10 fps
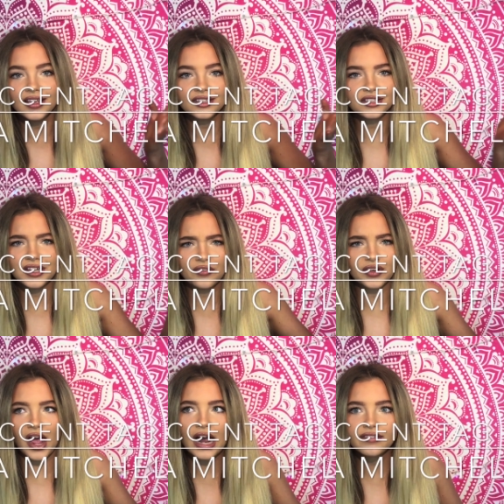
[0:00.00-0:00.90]
does she have an
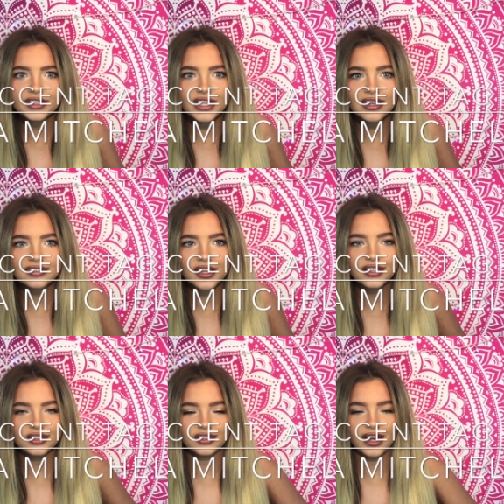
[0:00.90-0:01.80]
Irish
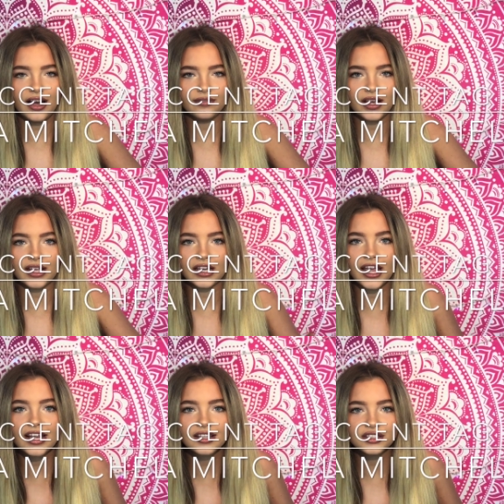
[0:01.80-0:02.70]
accent? Does she have like an
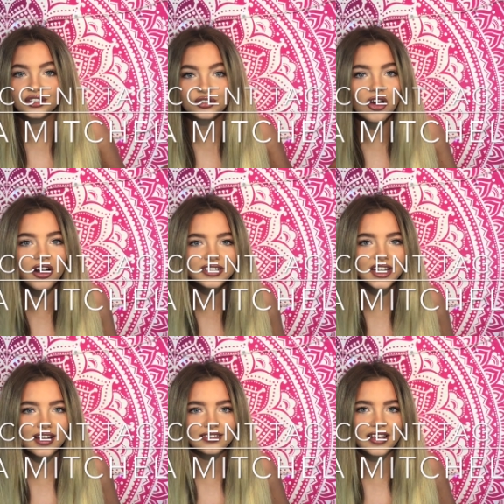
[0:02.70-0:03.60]
English or Scottish
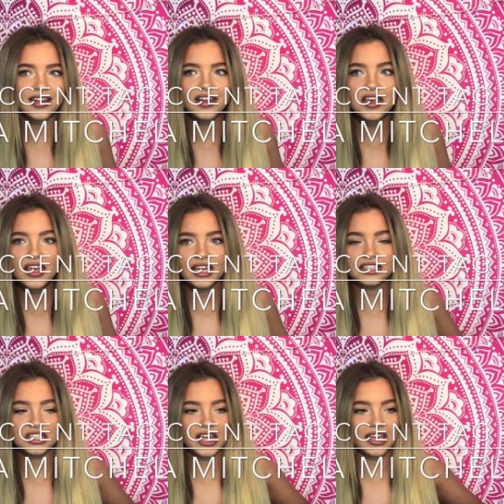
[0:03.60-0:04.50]
accent? Is
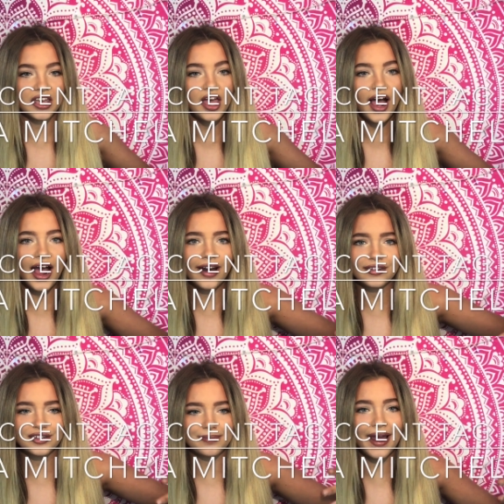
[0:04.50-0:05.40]
she like
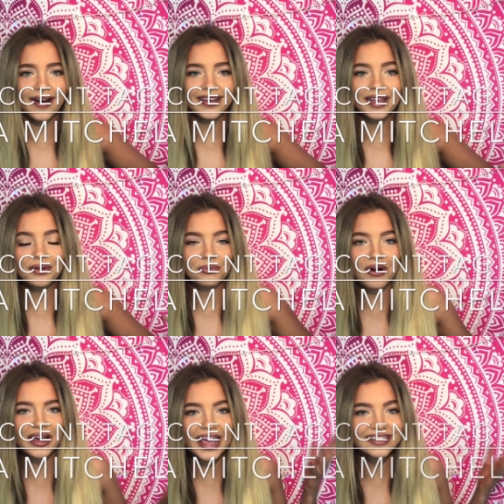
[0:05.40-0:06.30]
Irish American?
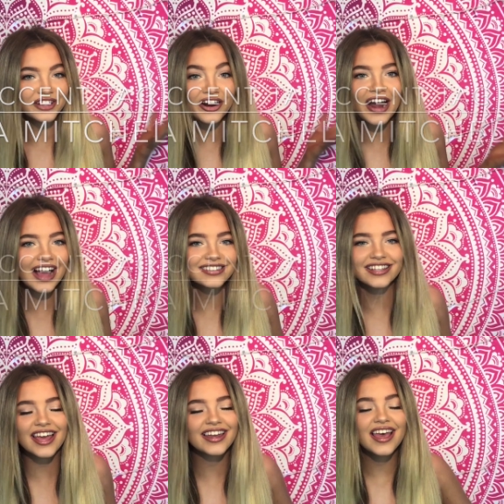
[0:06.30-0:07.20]
What is her
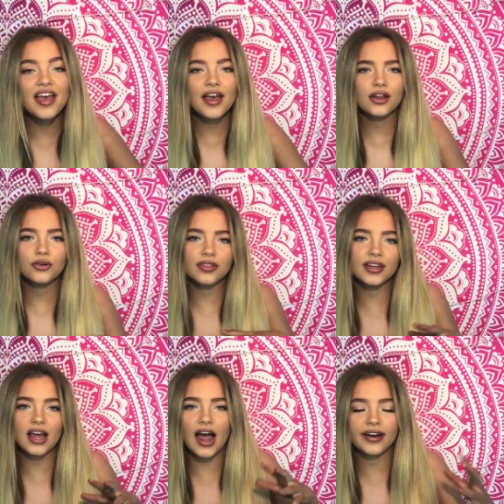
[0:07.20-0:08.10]
accent?
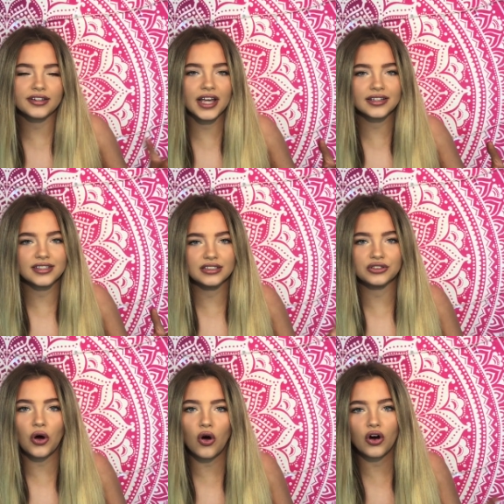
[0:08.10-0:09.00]
Northern Irish accents
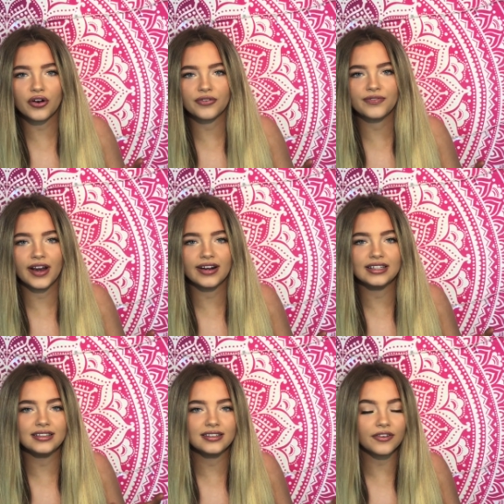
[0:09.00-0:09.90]
are
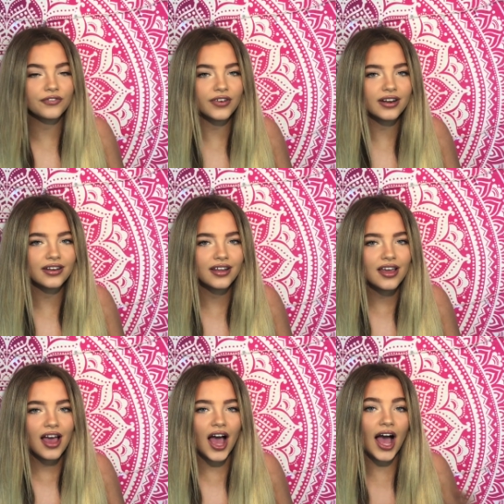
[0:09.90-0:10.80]
very different.
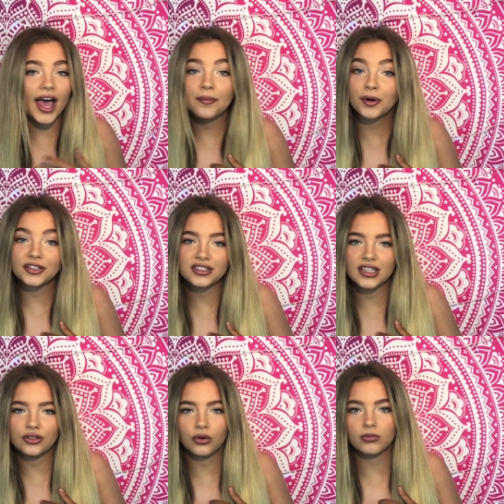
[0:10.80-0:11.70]
I
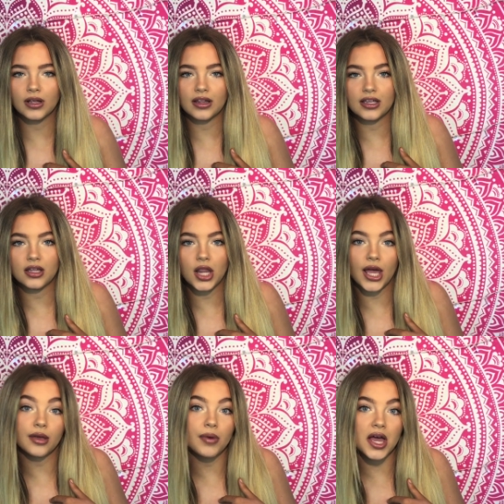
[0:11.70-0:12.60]
personally don't really
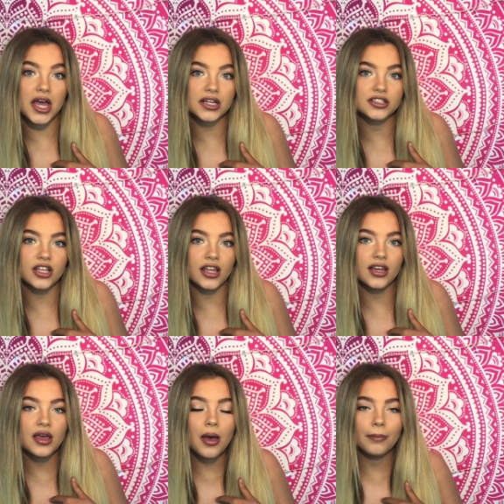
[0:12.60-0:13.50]
like my accent,
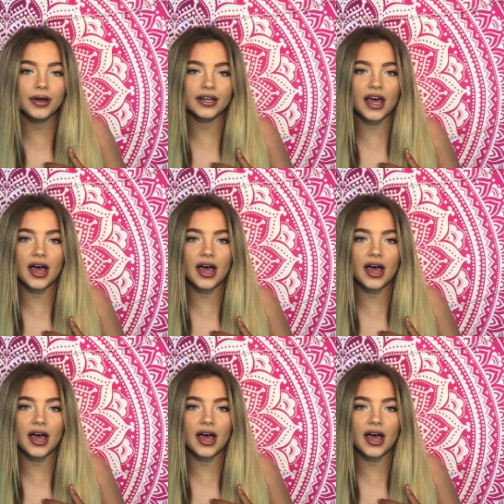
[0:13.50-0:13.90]
but